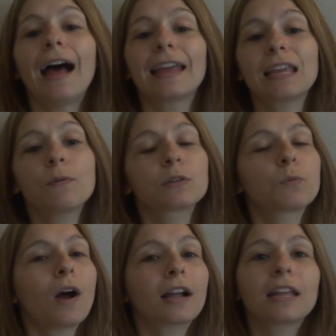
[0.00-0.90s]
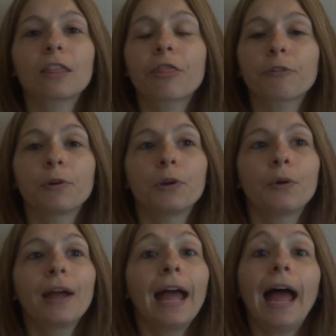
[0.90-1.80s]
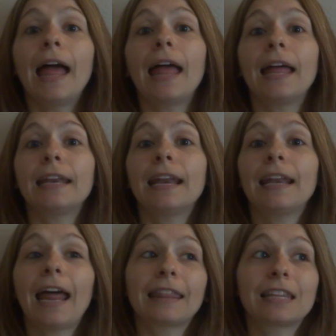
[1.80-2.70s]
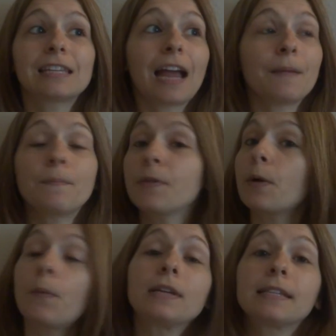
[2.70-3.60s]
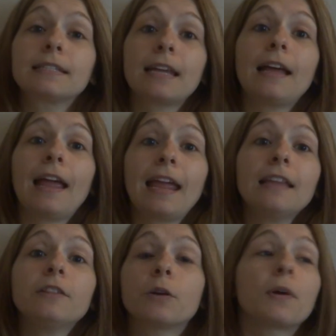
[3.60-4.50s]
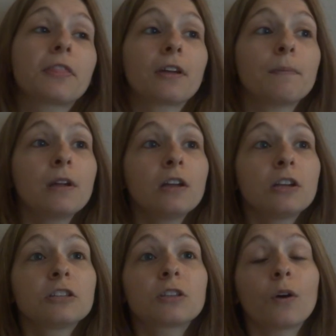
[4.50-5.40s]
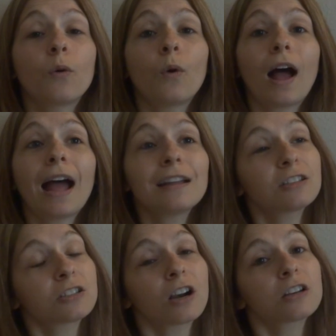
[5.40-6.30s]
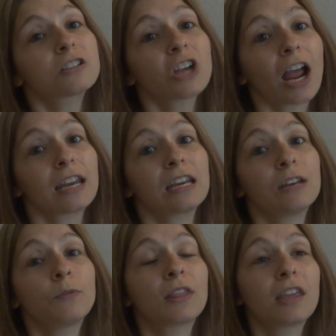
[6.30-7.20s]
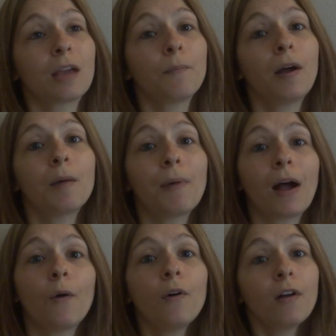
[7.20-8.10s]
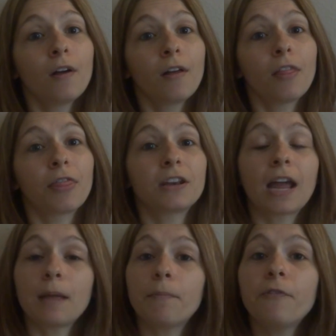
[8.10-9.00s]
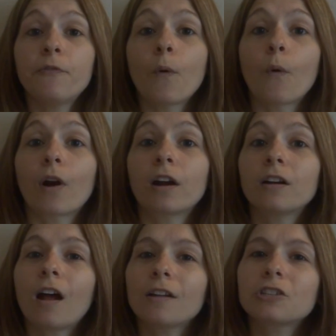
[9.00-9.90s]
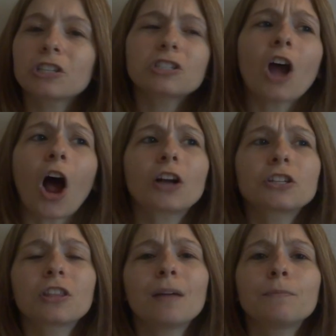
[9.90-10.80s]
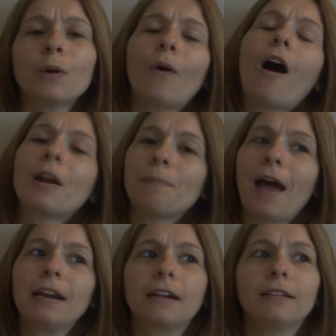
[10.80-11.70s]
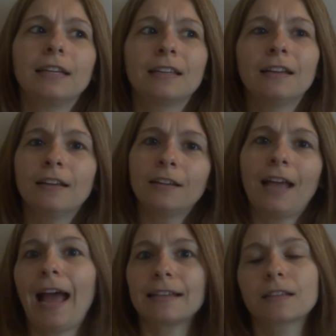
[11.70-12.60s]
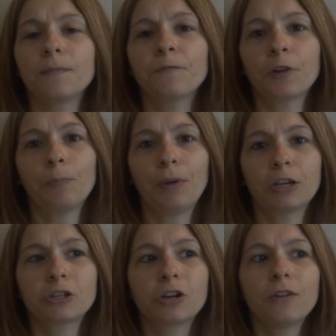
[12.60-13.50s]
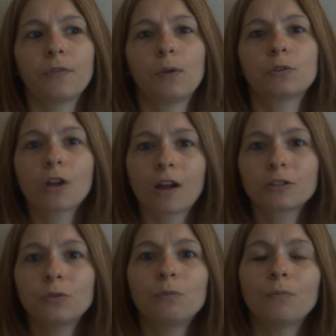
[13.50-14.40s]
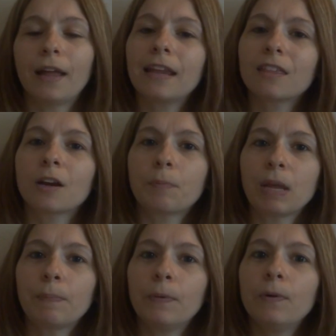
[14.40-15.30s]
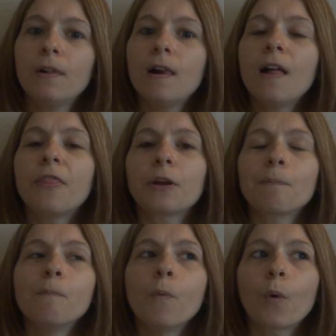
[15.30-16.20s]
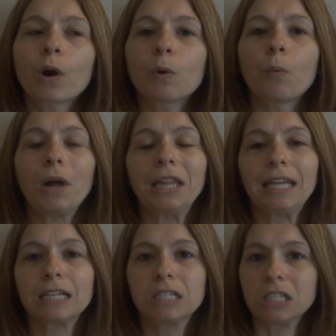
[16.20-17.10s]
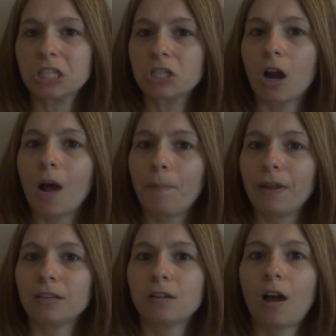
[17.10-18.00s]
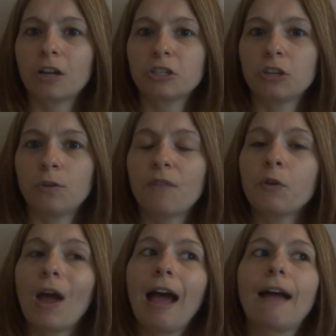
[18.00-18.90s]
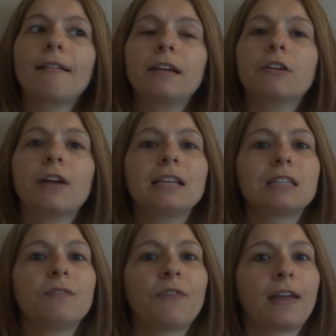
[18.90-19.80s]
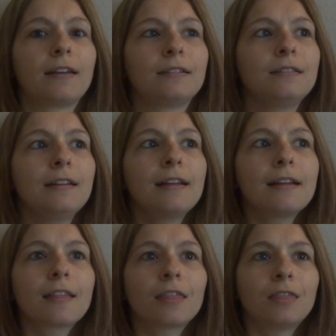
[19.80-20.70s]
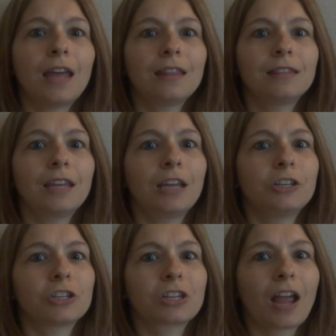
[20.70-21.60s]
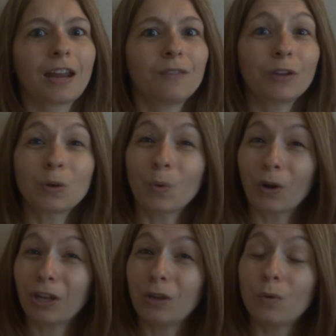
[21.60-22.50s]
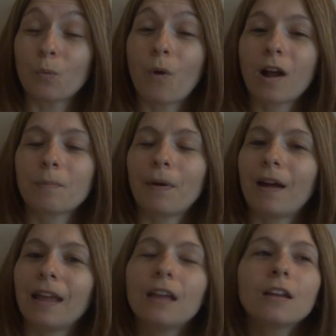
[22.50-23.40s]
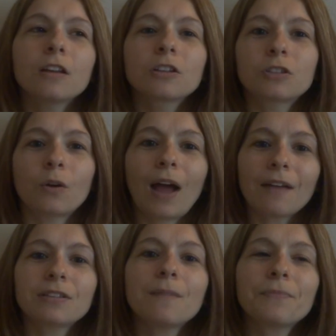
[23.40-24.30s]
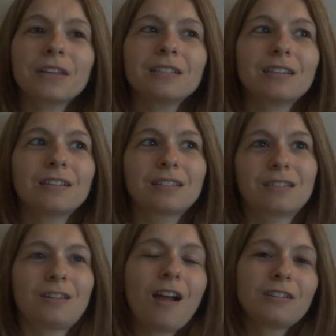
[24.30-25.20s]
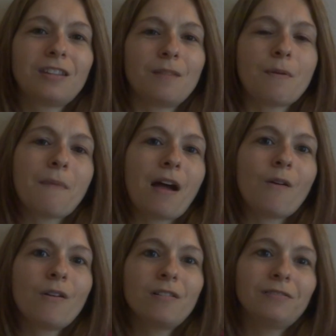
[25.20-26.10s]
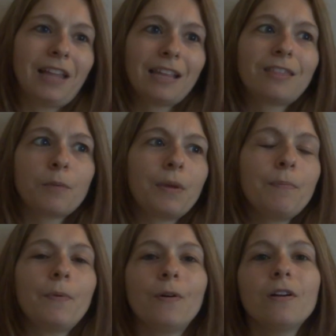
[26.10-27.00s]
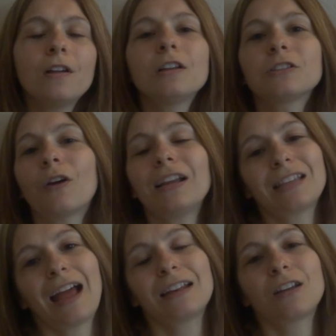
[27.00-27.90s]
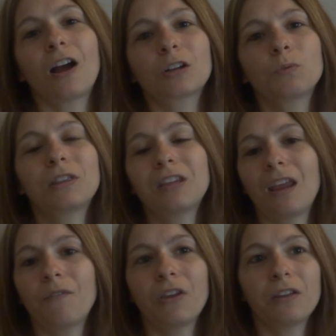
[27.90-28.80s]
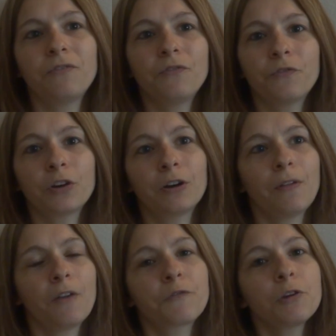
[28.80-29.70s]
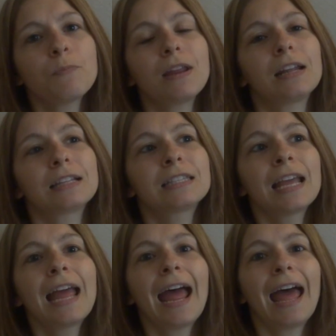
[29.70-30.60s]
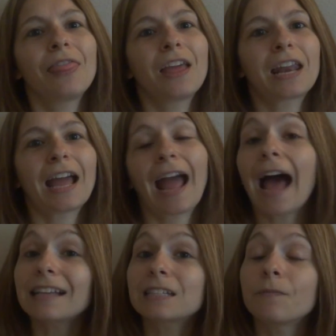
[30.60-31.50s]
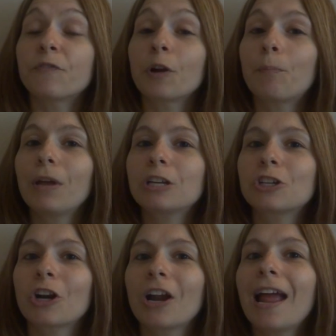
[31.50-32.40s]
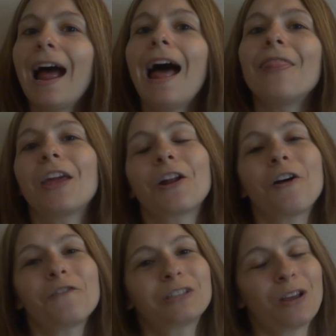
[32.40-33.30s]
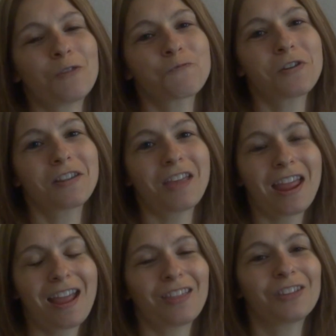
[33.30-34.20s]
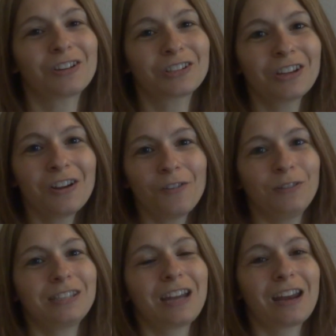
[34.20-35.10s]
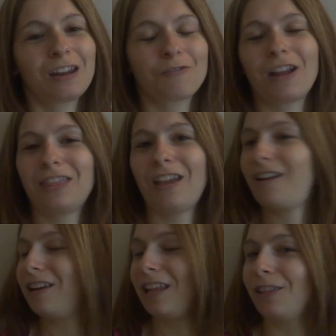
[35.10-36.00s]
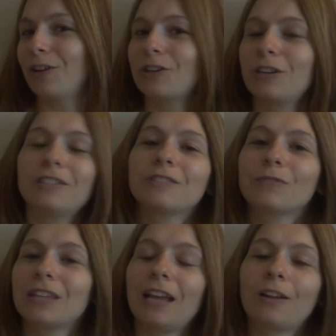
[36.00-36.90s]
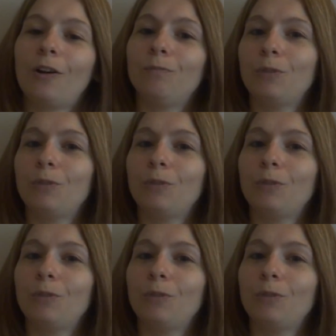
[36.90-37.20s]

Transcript: He was walking through, and at the time there wasn't a handler with him. So I started chatting with him about the night before. Just talk to them. Don't automatically ask them for a picture. If you talk to them like they're people, they're more willing to stop and talk to you. If you act like a crazy fan, then they just kind of ignore you and walk by. So have something to talk to them about, like they're people. So I sat and talked with David for a few minutes, and then I asked him for a picture, and then all of a sudden one of the handlers was standing right there, and he looked and was like, oh,